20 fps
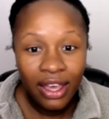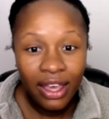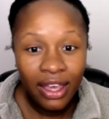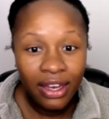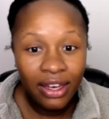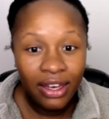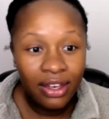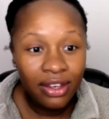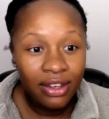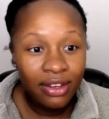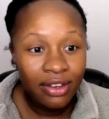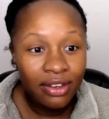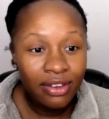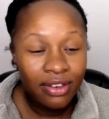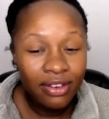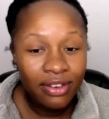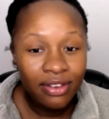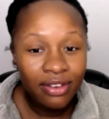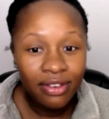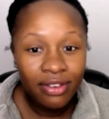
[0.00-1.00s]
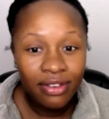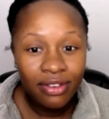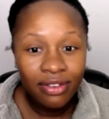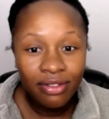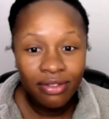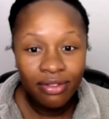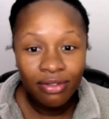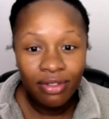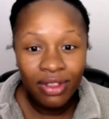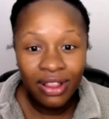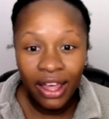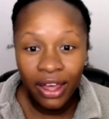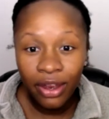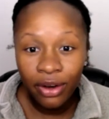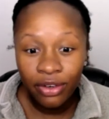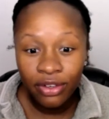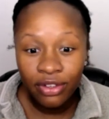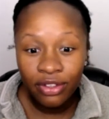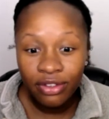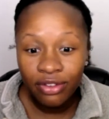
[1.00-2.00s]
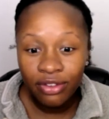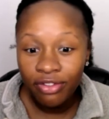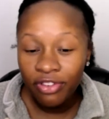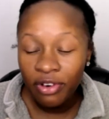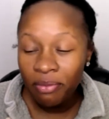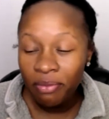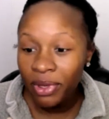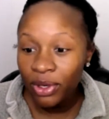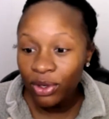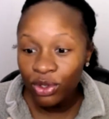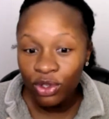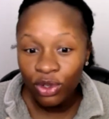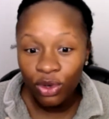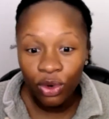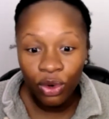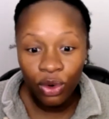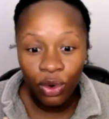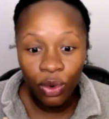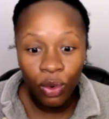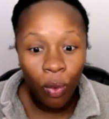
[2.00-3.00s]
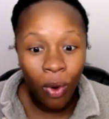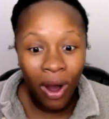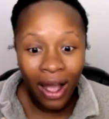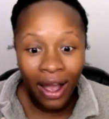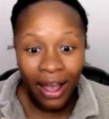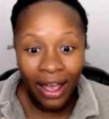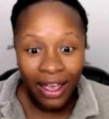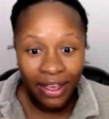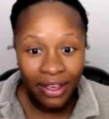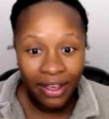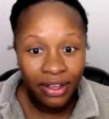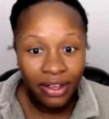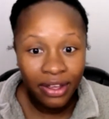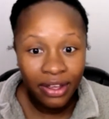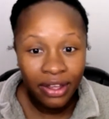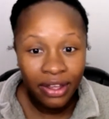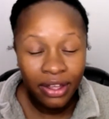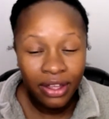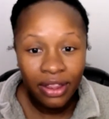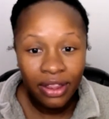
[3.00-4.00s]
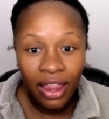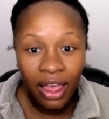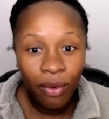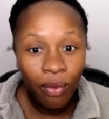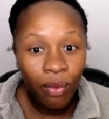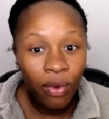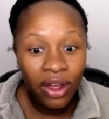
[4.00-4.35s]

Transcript: and letters from middle school. Why? Like,